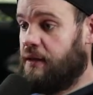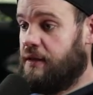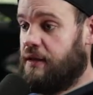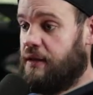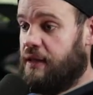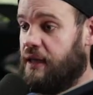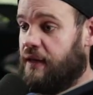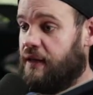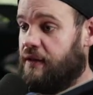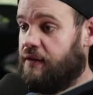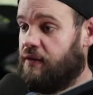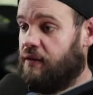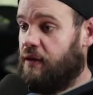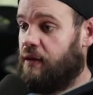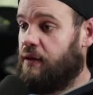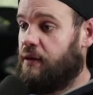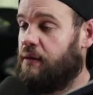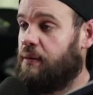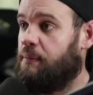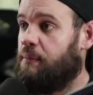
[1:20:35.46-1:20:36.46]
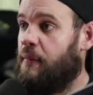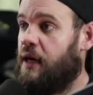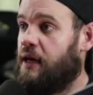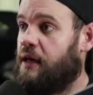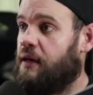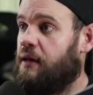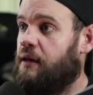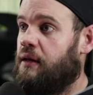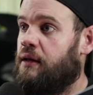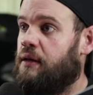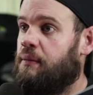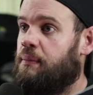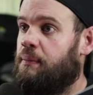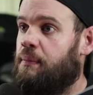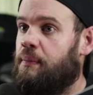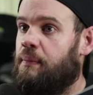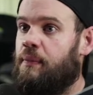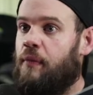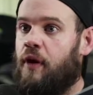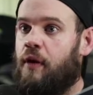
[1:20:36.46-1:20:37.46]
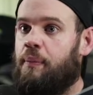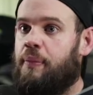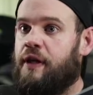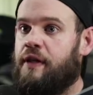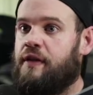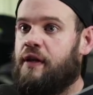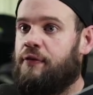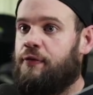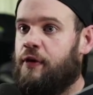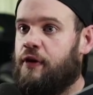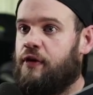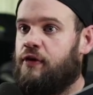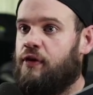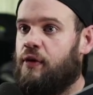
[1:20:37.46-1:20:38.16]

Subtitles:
yeah, that's going to make a big difference.